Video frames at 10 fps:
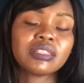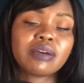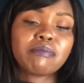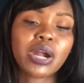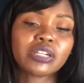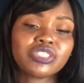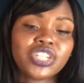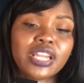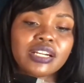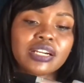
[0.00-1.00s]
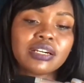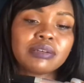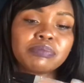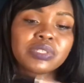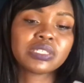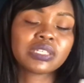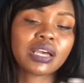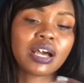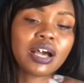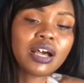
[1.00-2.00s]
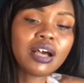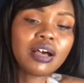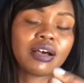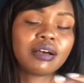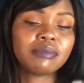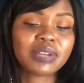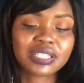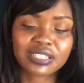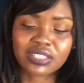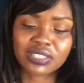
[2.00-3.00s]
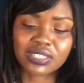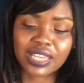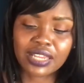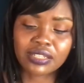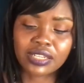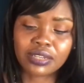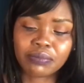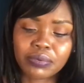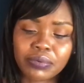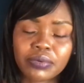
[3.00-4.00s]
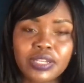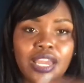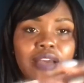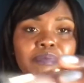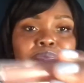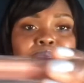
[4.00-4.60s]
the Marc Jacobs, I think this is Skin Deep. Yeah,